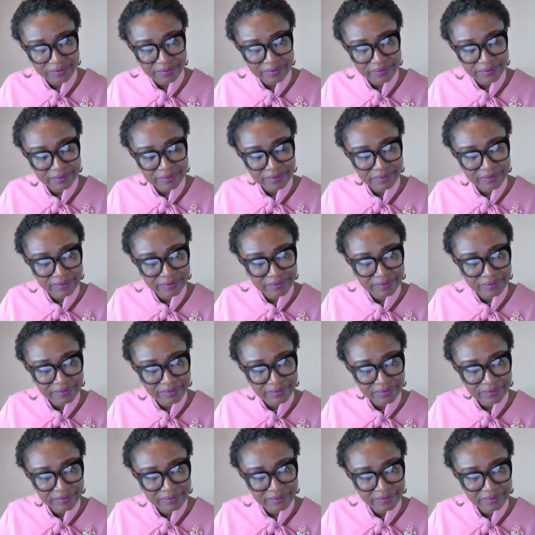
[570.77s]

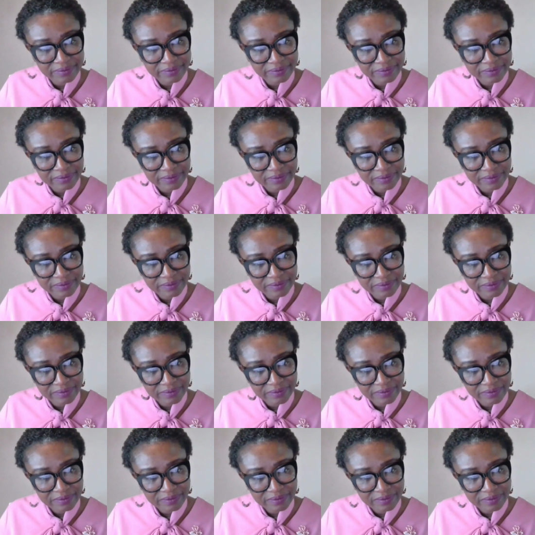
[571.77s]

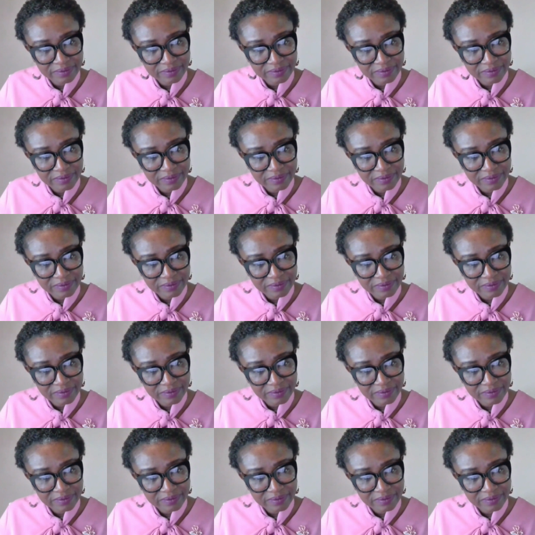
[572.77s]
No one is speaking in this clip.